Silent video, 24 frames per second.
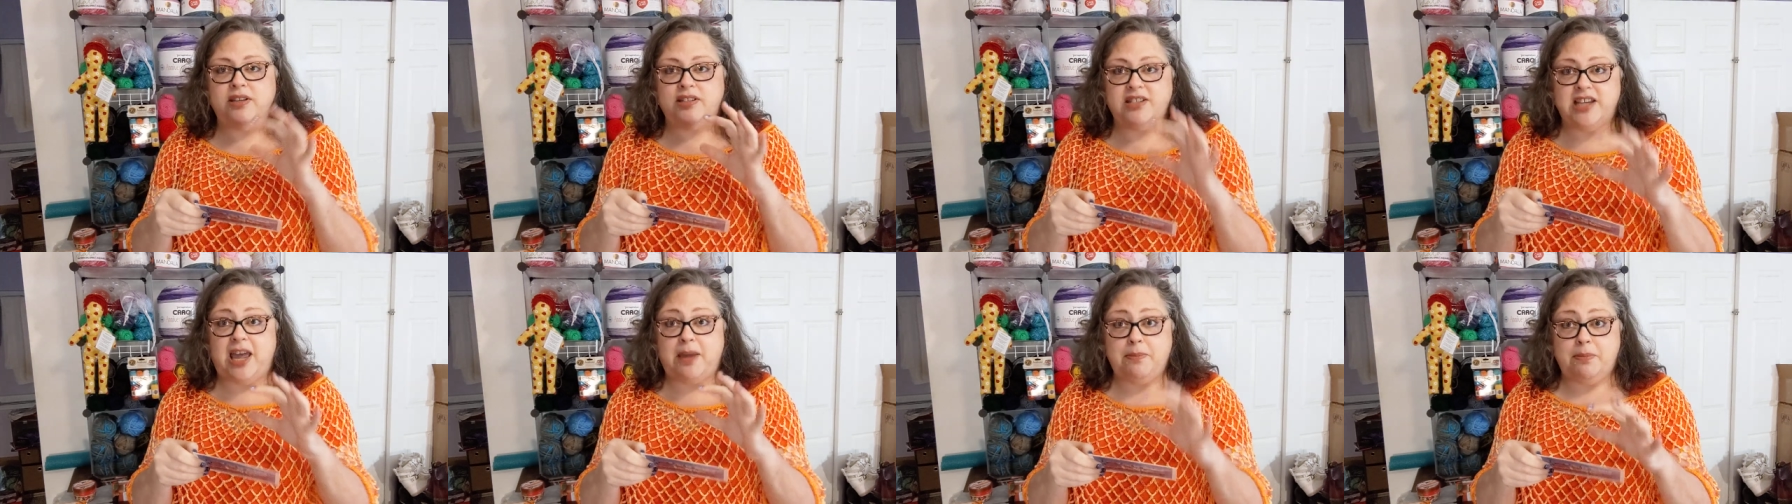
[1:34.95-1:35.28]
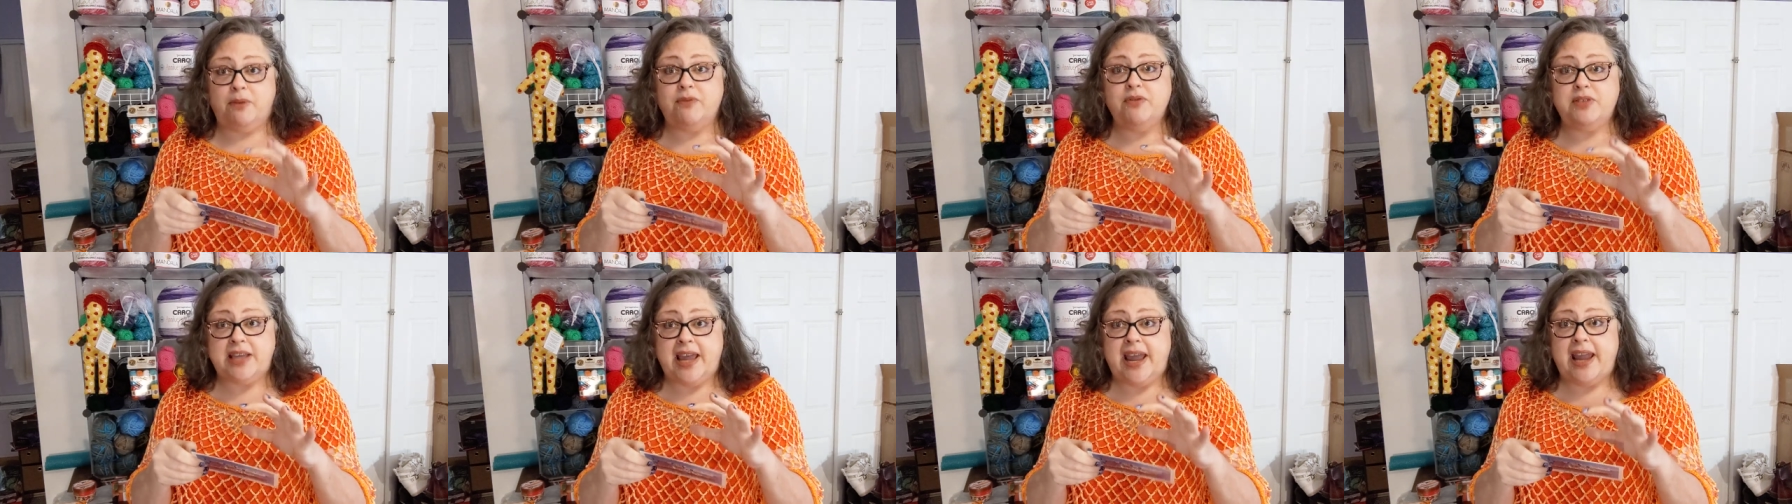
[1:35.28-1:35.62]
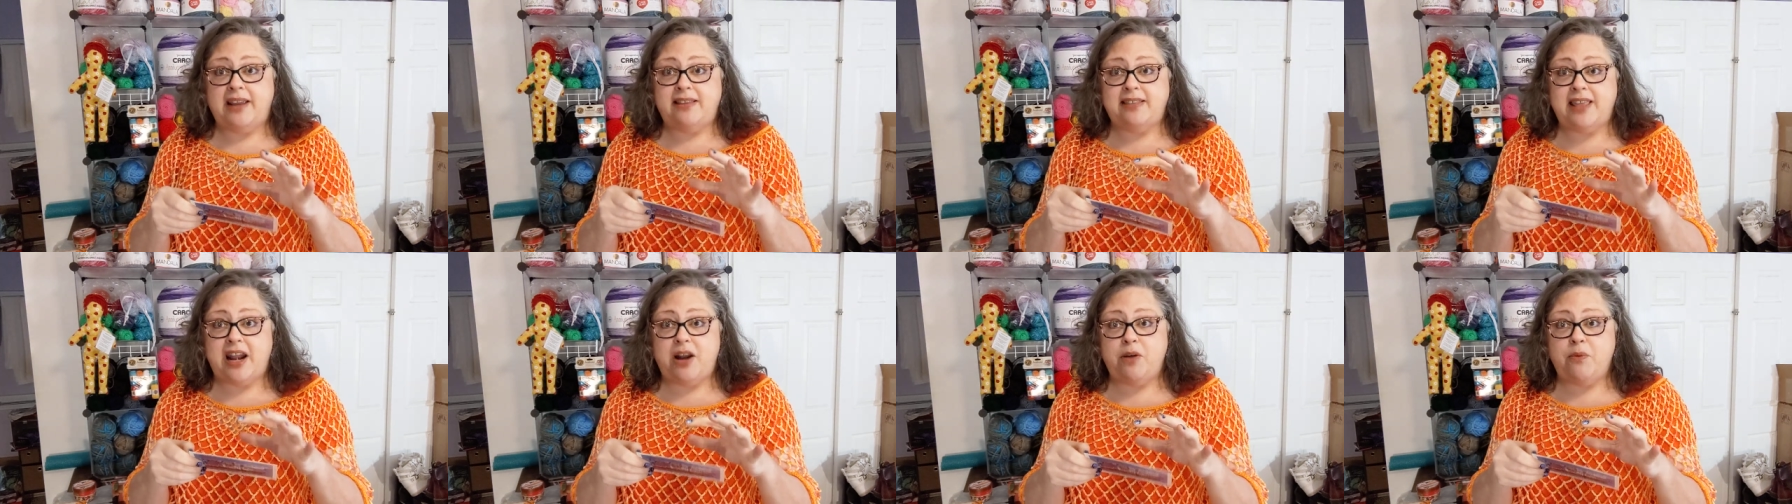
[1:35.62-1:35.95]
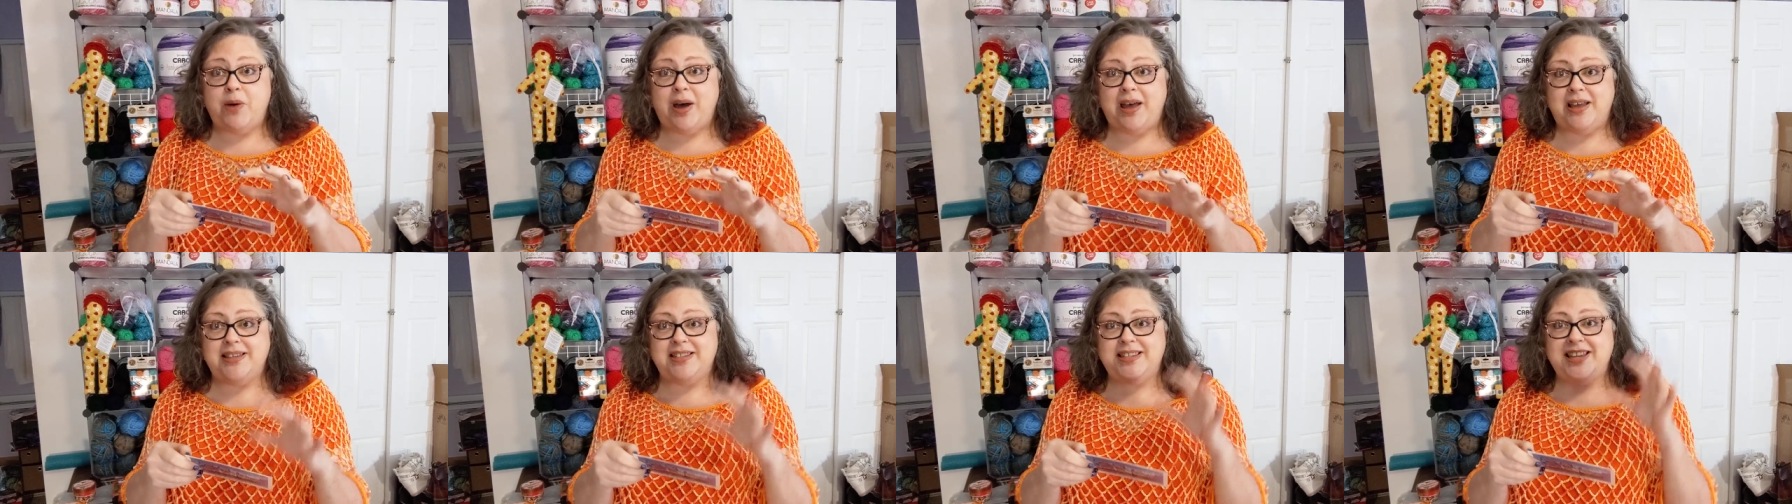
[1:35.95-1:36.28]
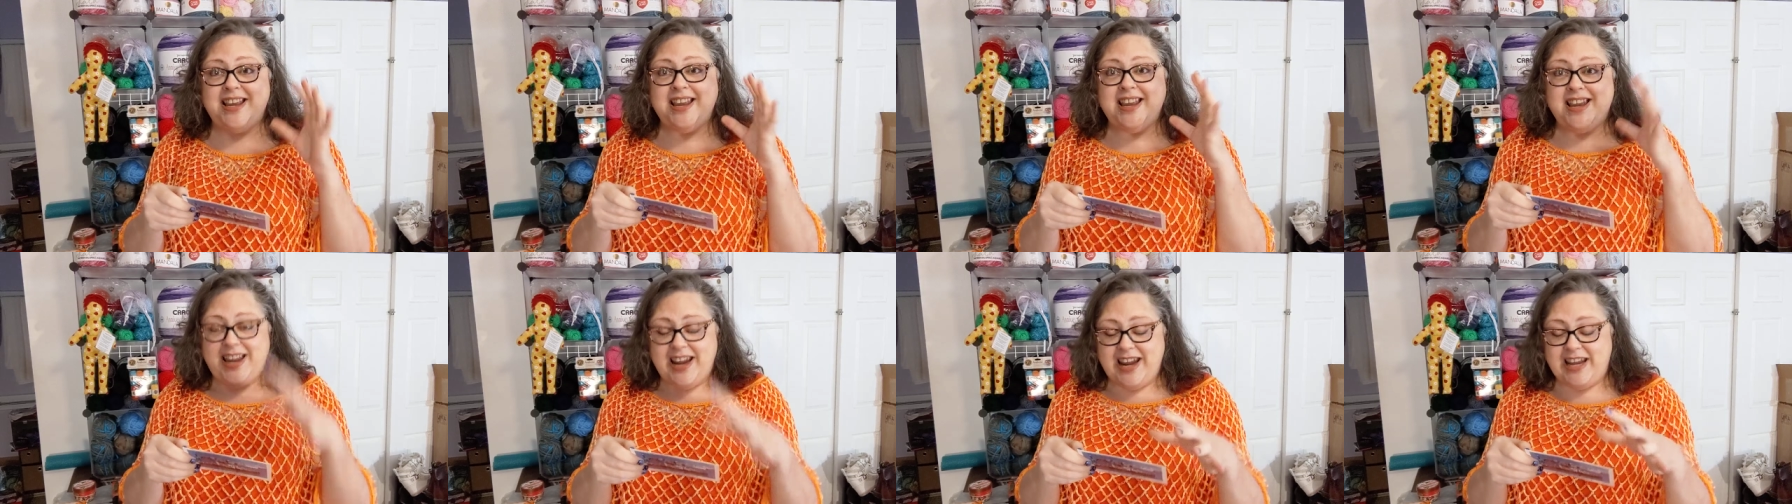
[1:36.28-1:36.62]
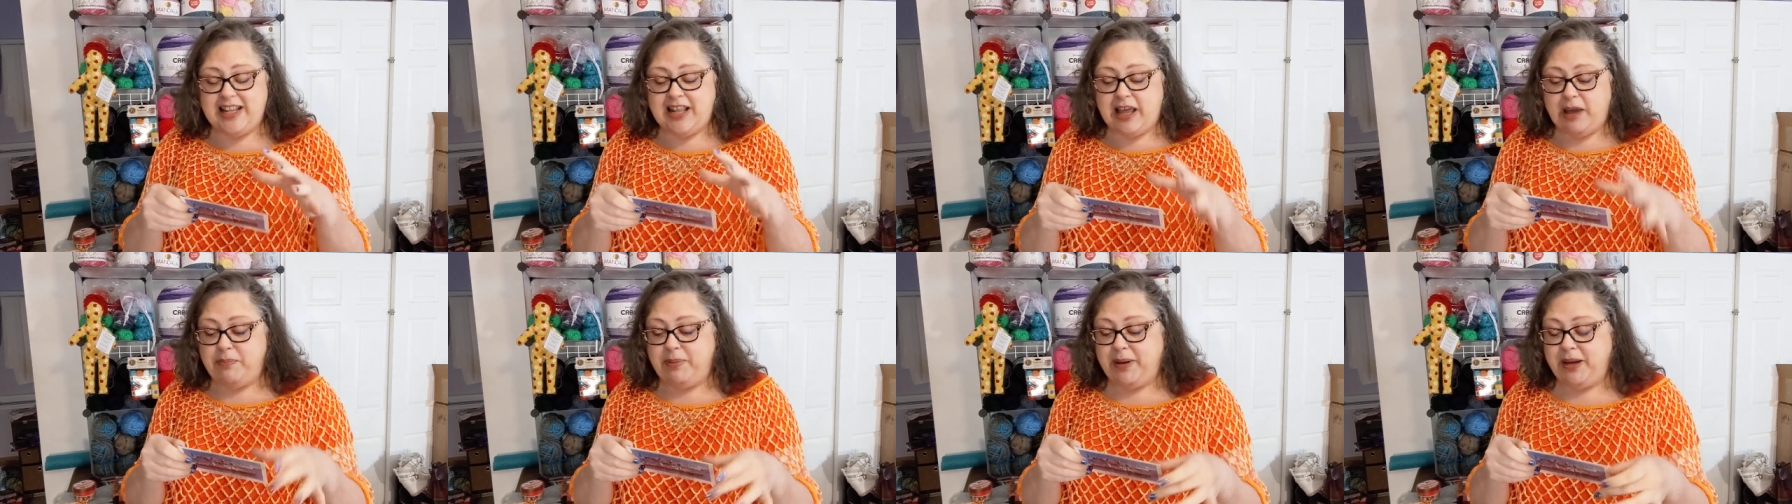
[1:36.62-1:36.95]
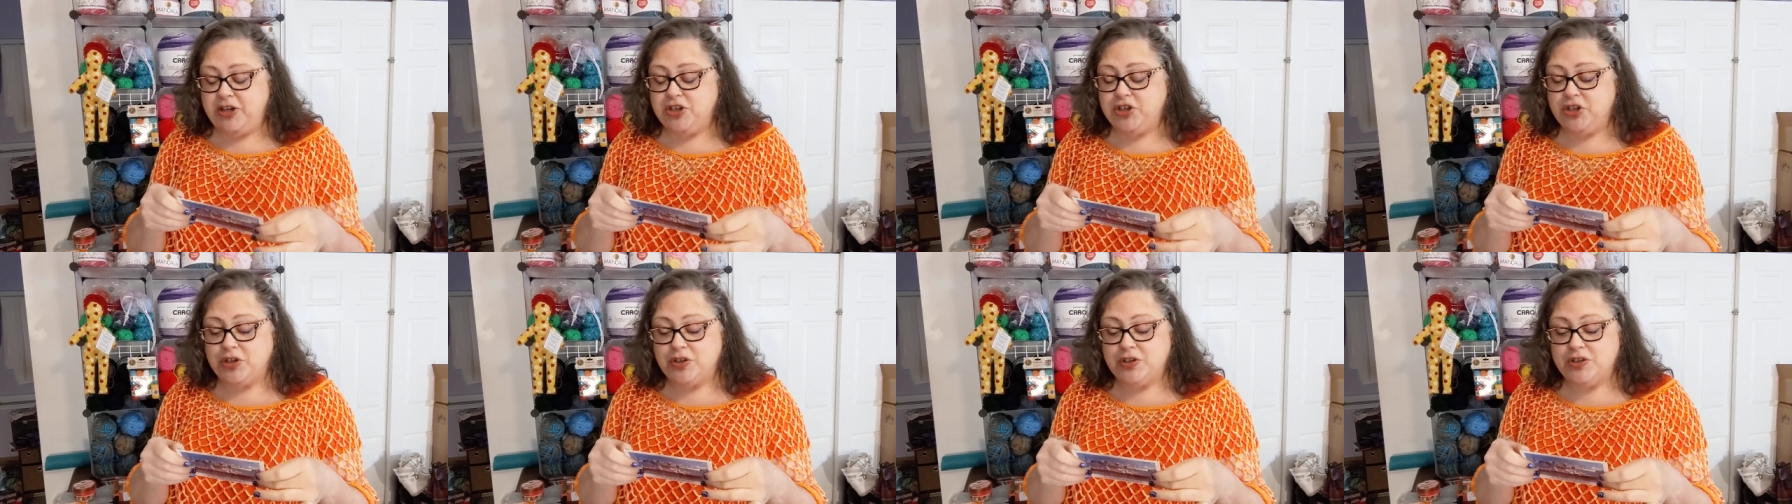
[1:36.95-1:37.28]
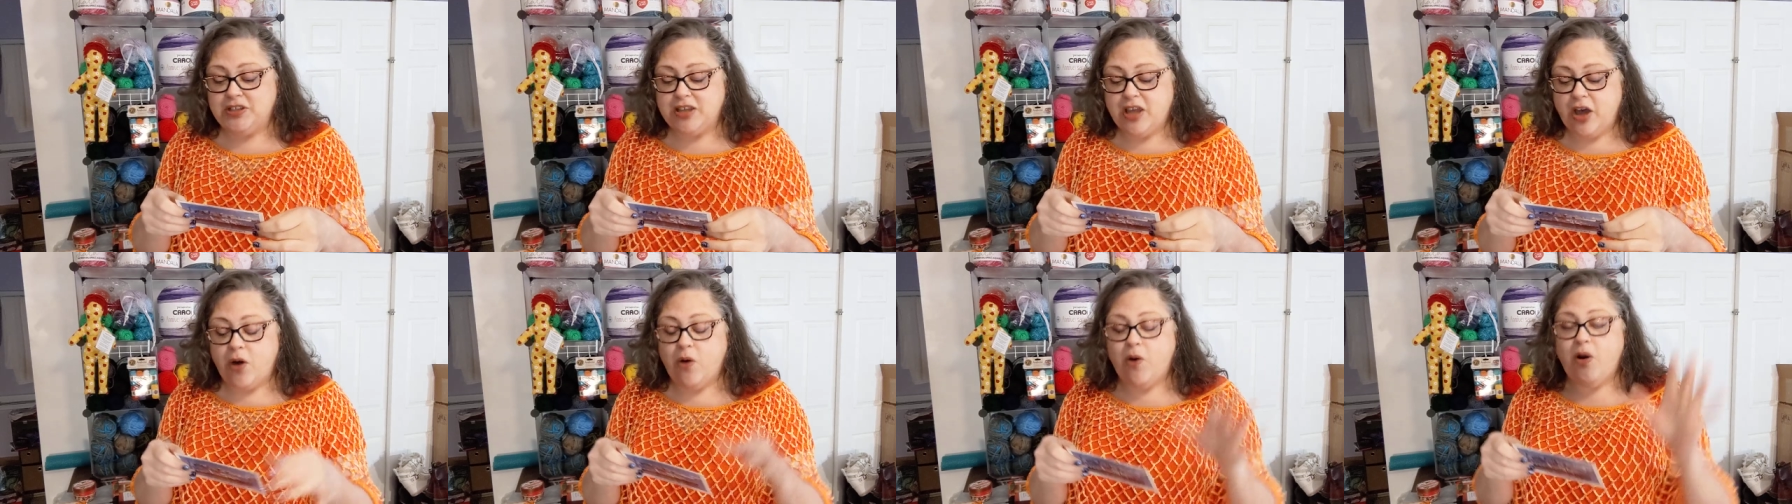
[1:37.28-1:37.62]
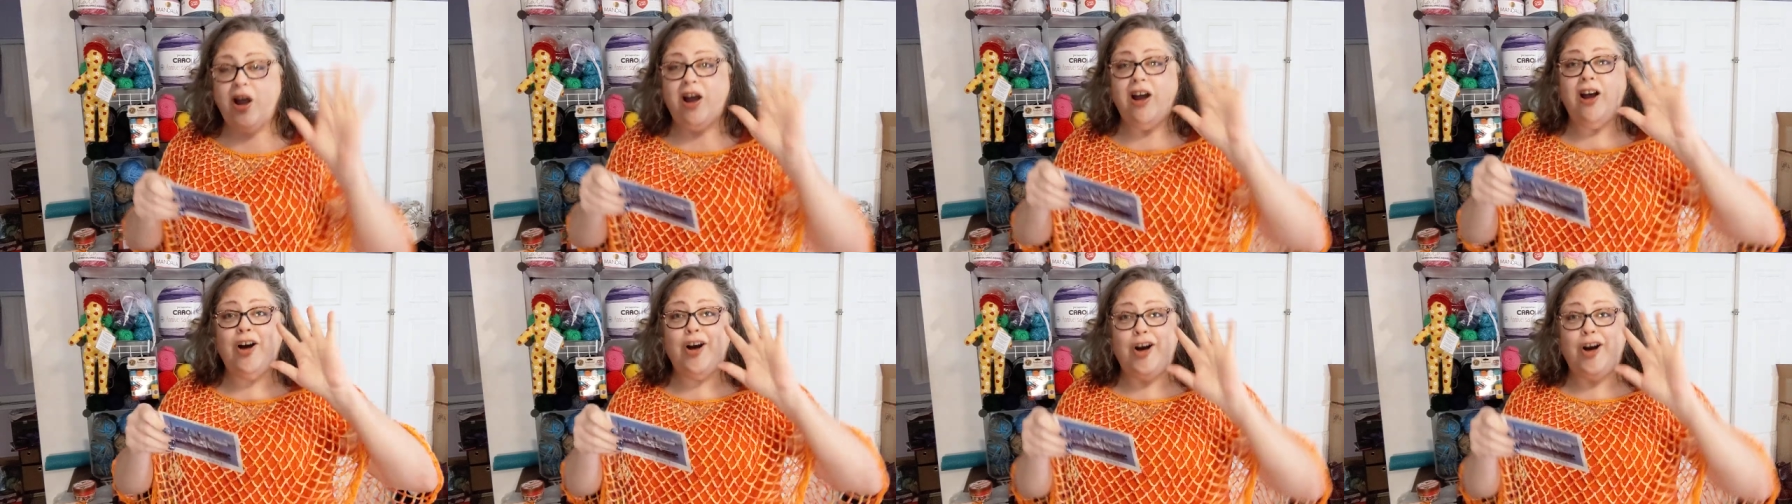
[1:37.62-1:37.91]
the type of tank that it was in that picture. So